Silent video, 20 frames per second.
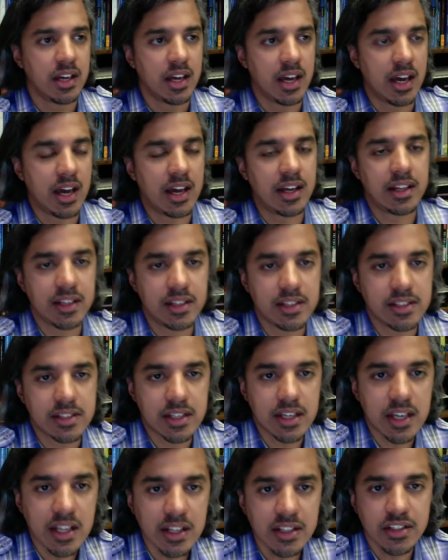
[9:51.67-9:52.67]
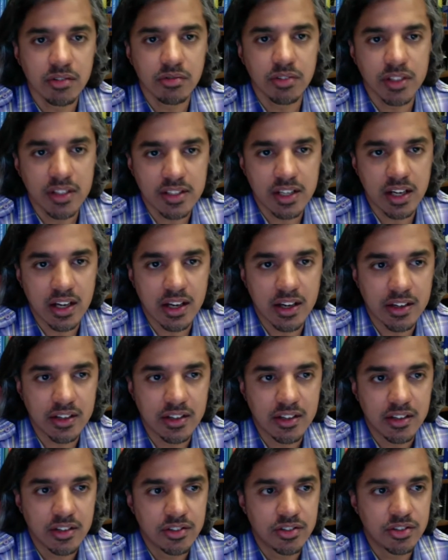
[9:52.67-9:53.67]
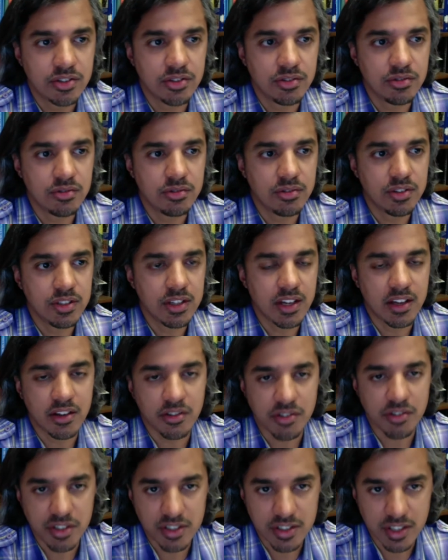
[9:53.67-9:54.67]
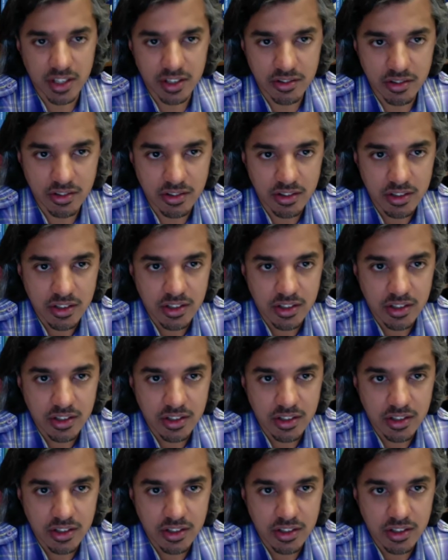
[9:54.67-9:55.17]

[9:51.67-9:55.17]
and it is integrally tied to the energy sector,